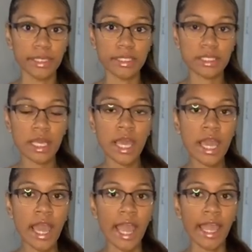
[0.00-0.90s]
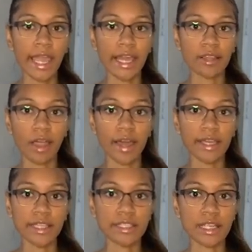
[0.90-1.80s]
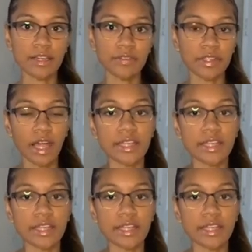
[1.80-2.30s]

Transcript: And like instead of it like zipping up